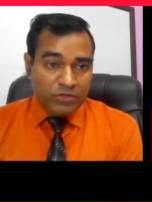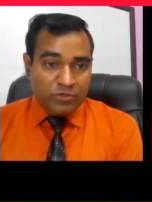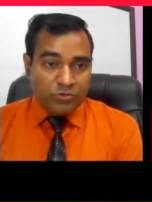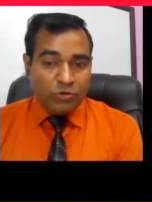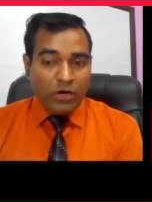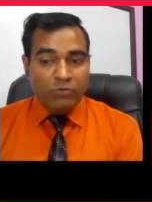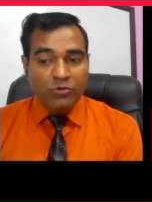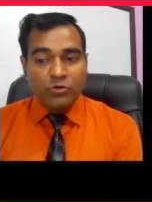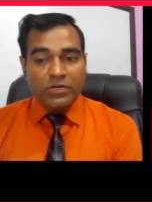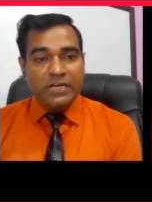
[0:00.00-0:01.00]
So how
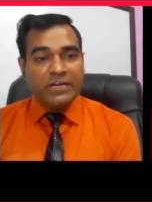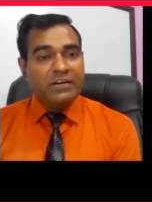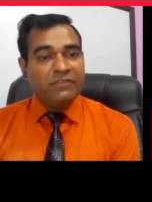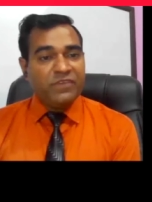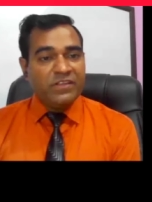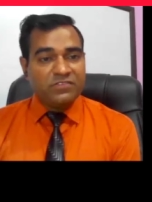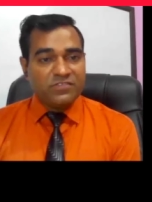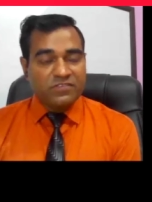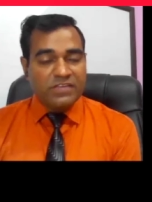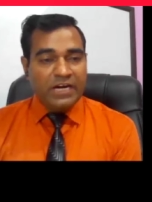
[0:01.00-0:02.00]
you create a
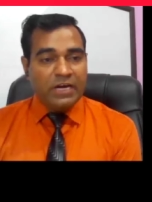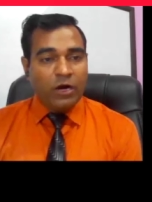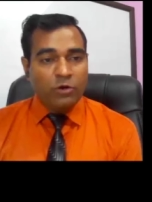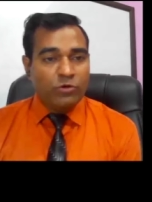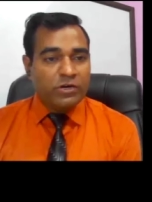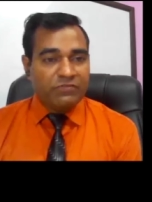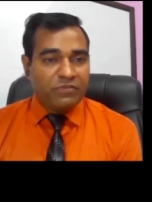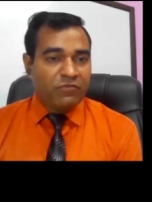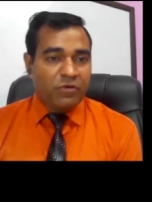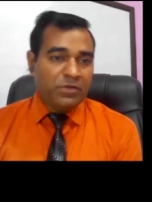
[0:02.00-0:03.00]
difference and how you are
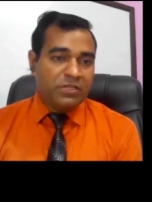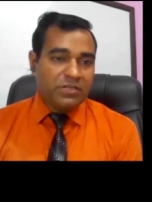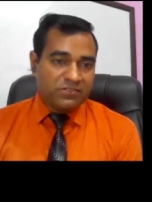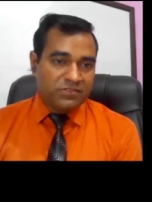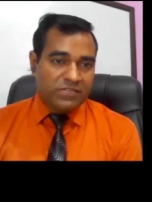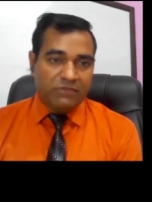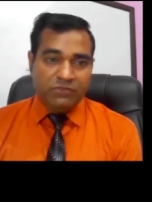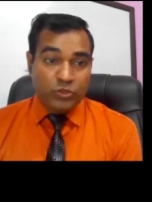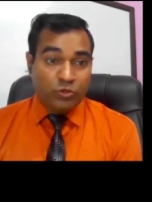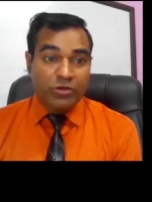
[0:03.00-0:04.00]
different from others that we
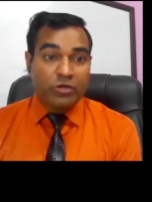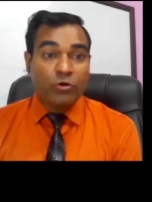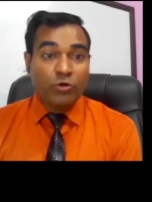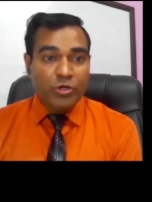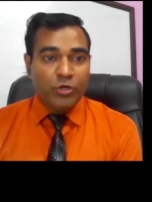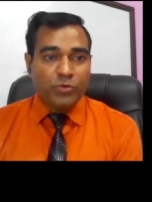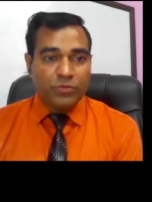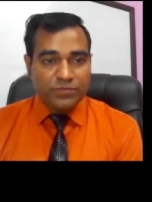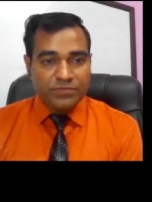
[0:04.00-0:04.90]
should recruit you?